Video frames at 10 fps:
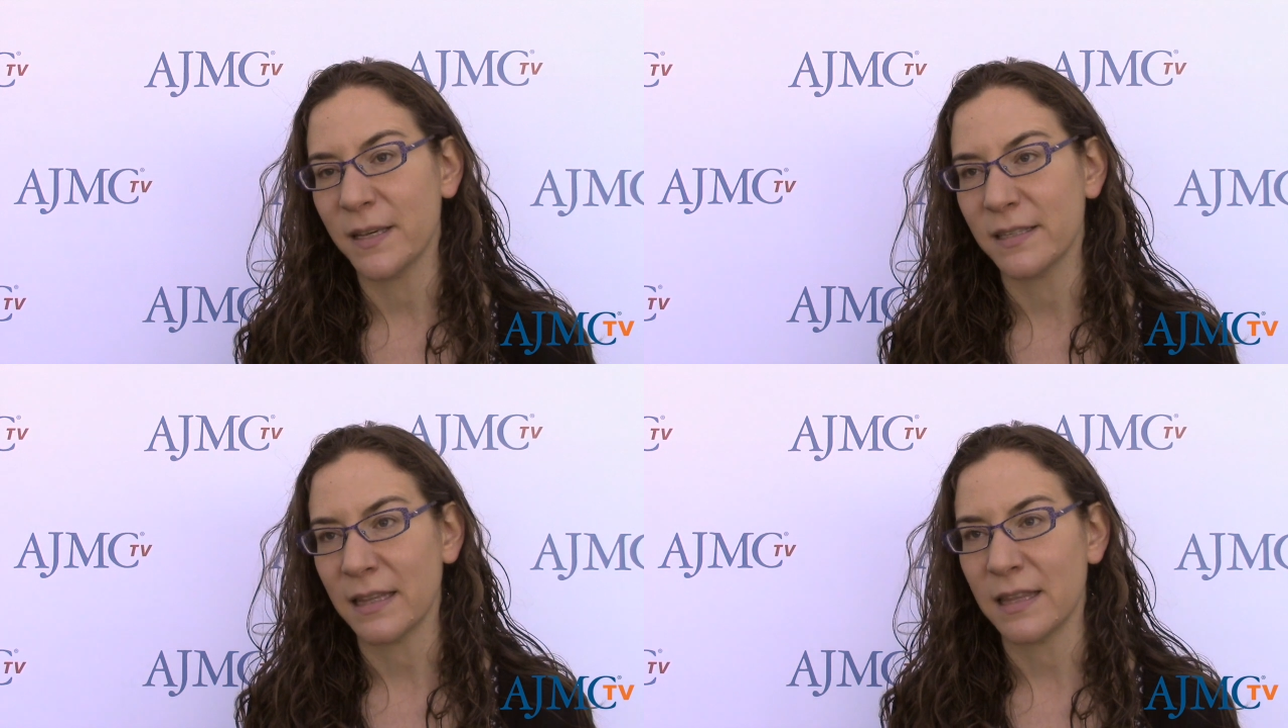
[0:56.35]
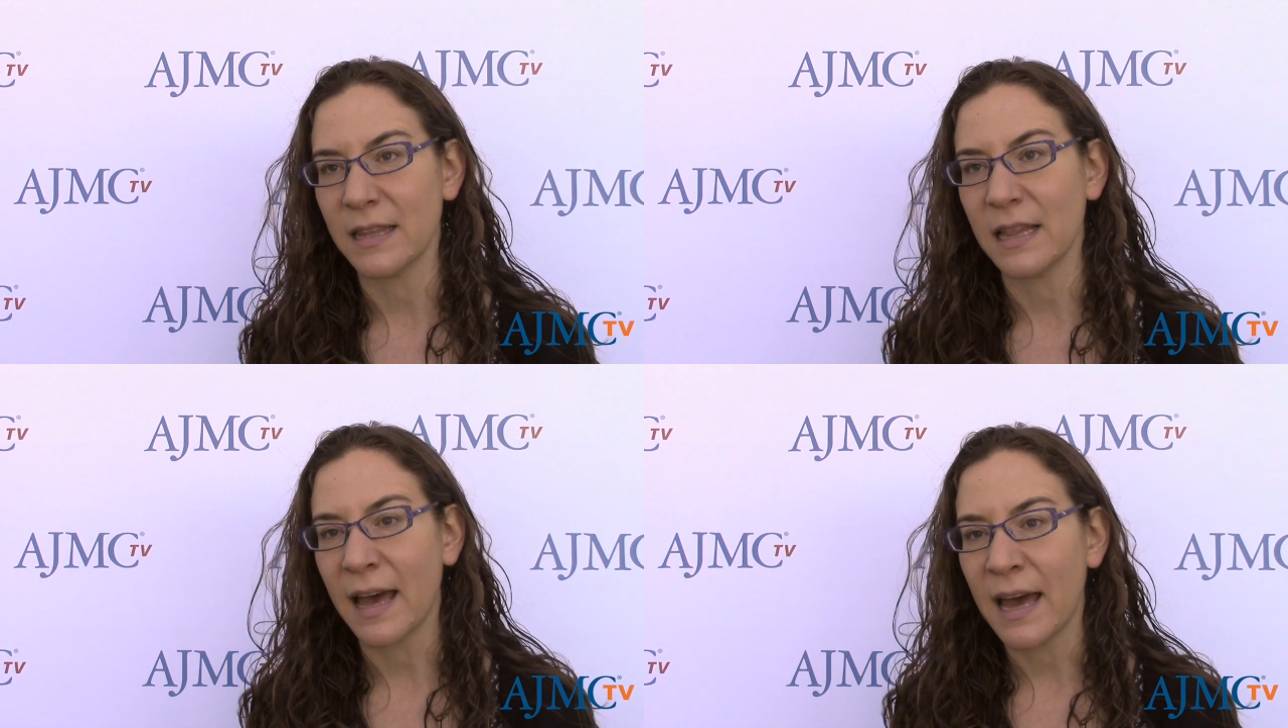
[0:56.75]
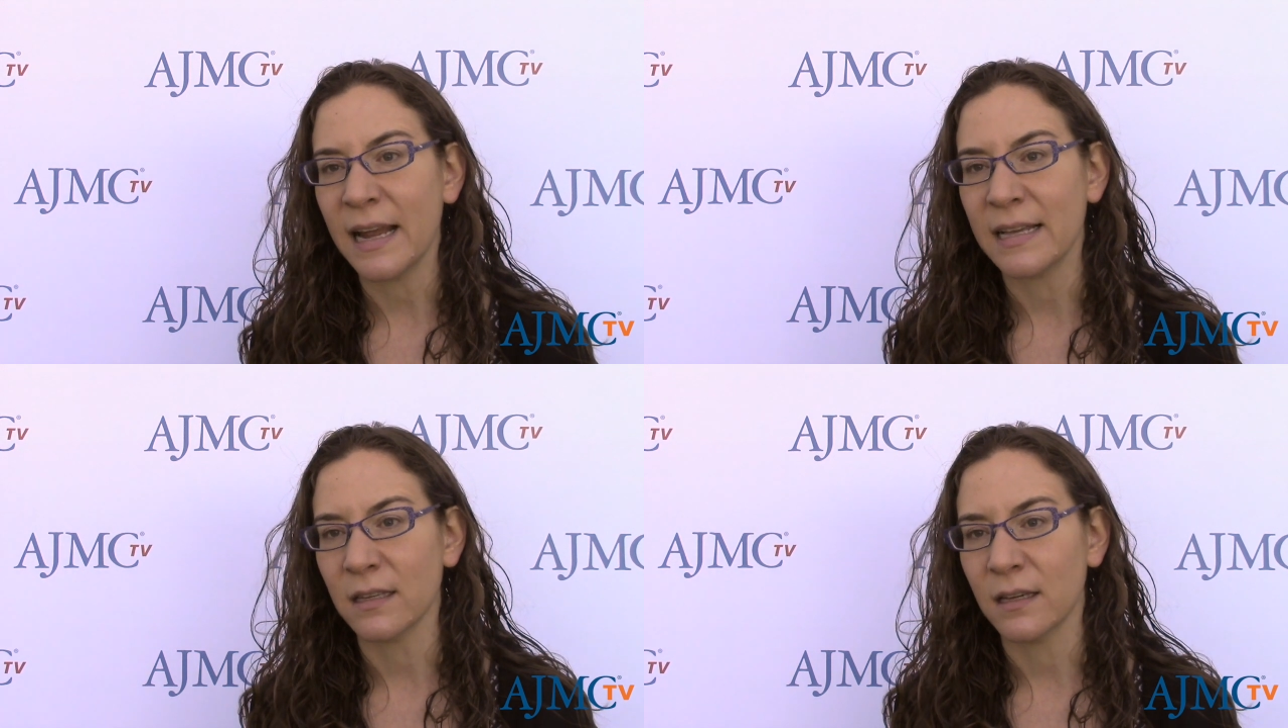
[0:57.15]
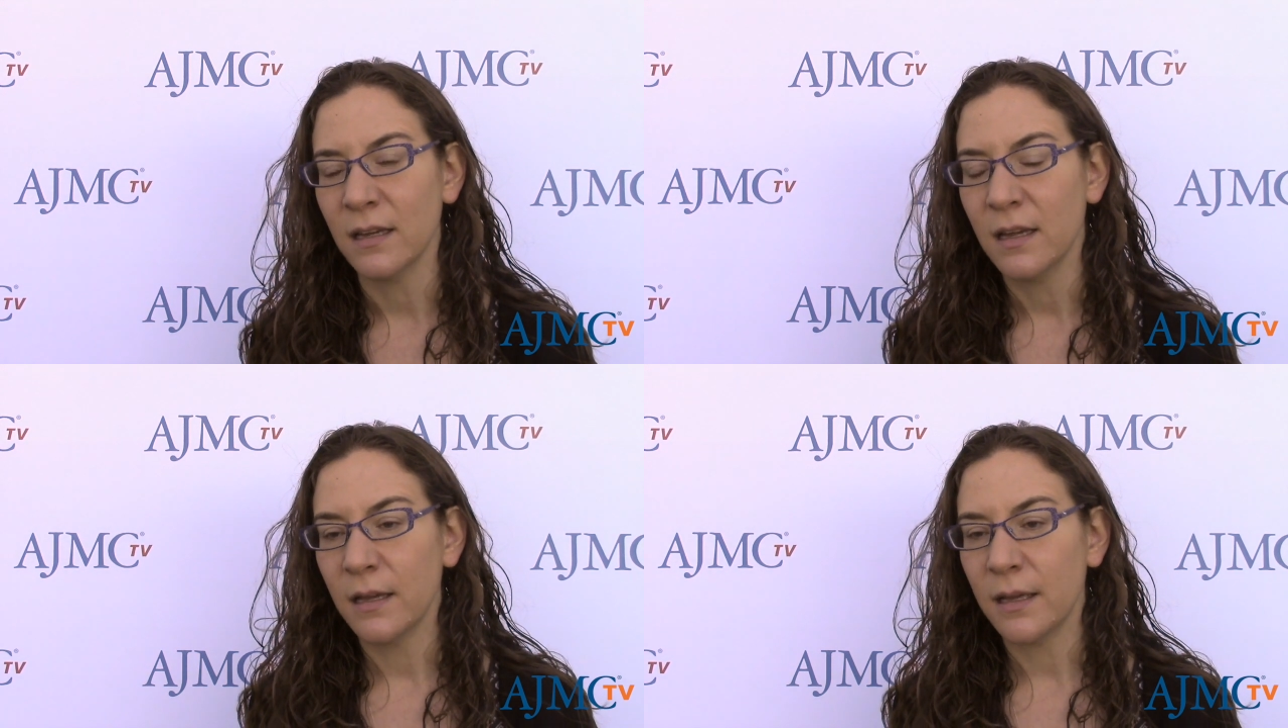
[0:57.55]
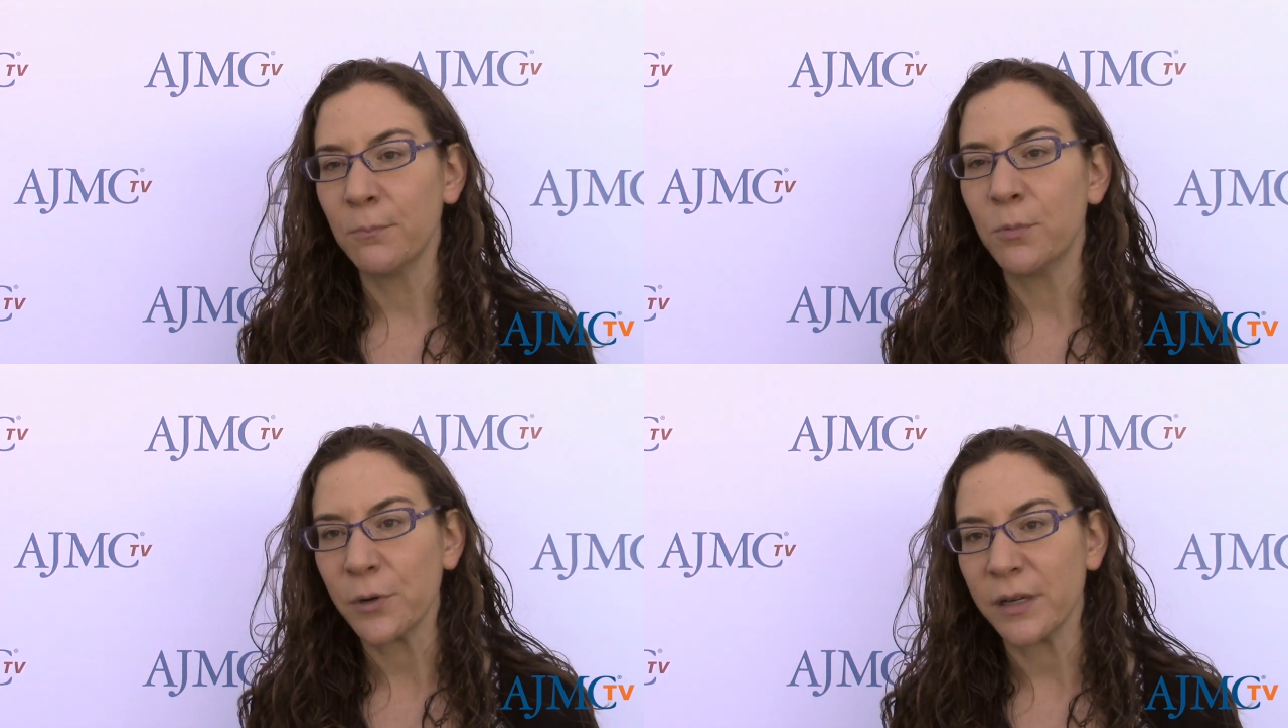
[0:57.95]
because I think that that has an
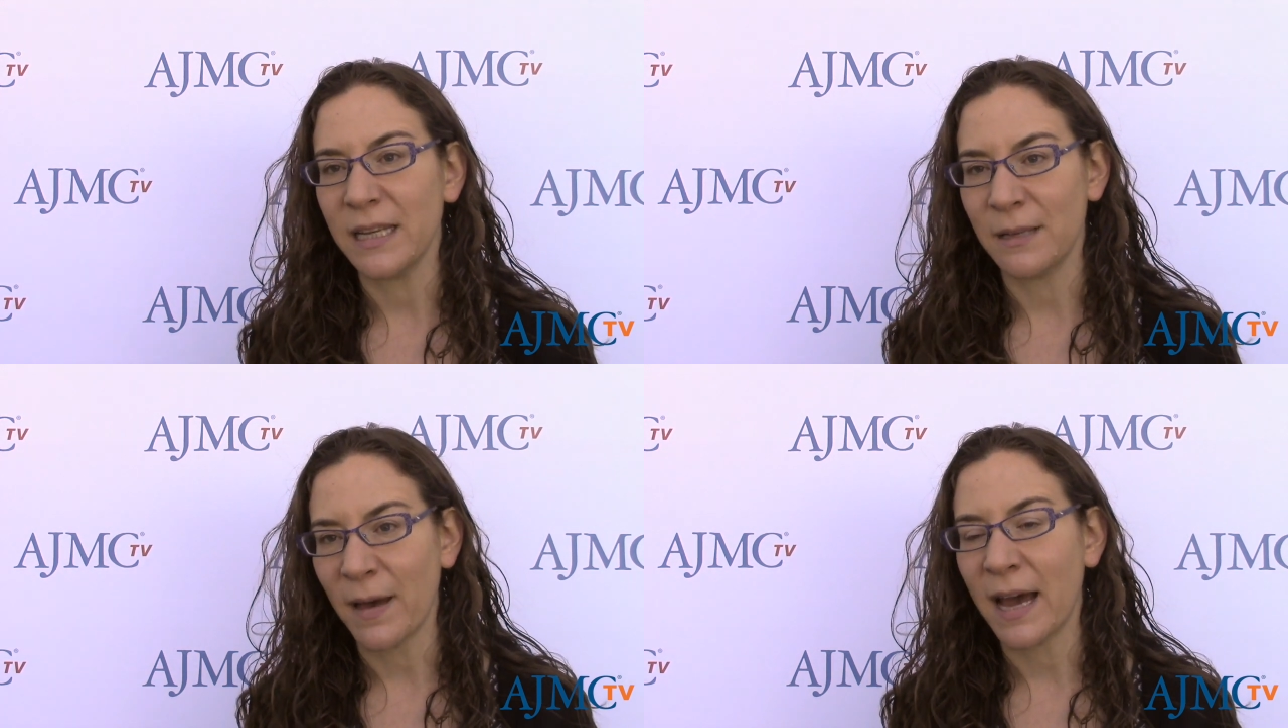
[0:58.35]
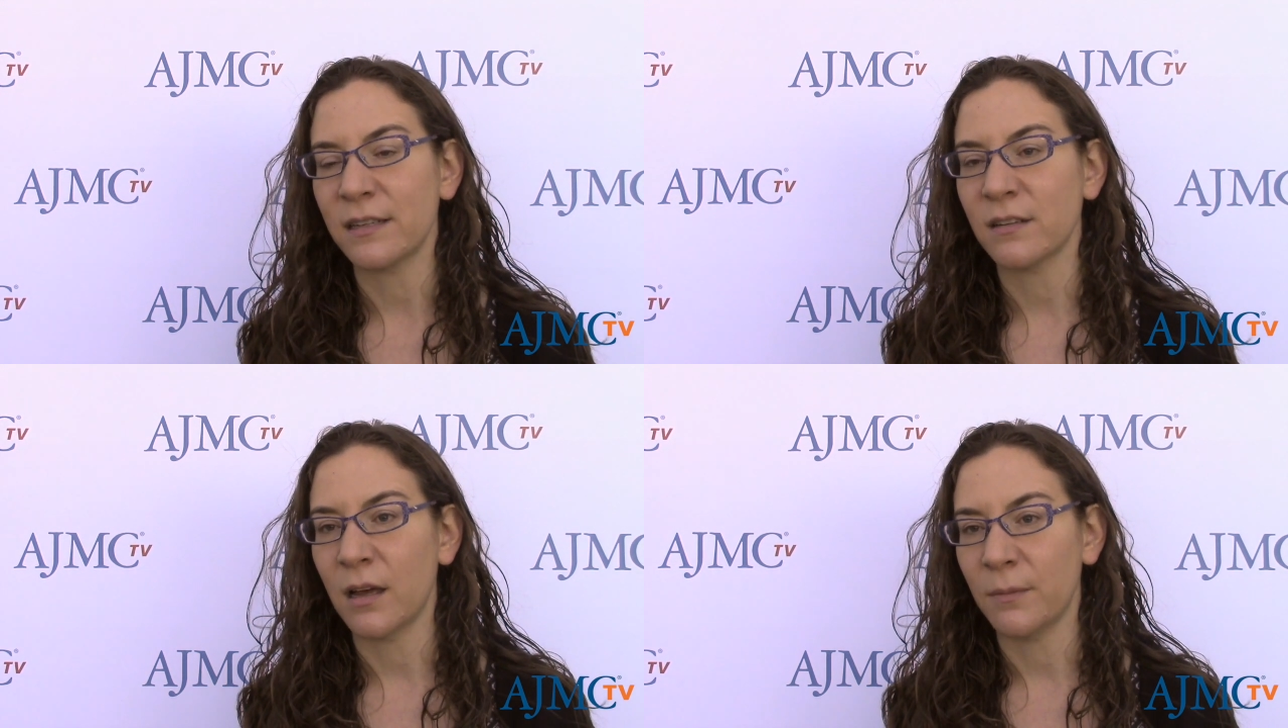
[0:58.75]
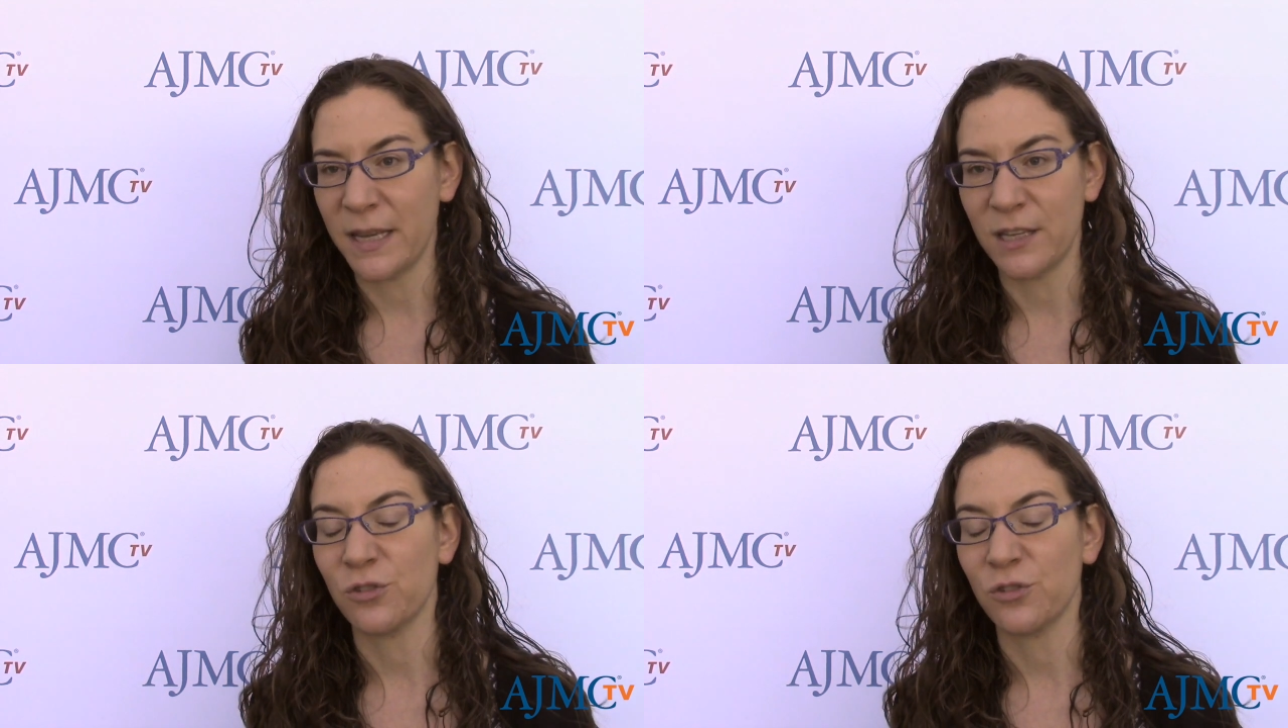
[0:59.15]
important impact on making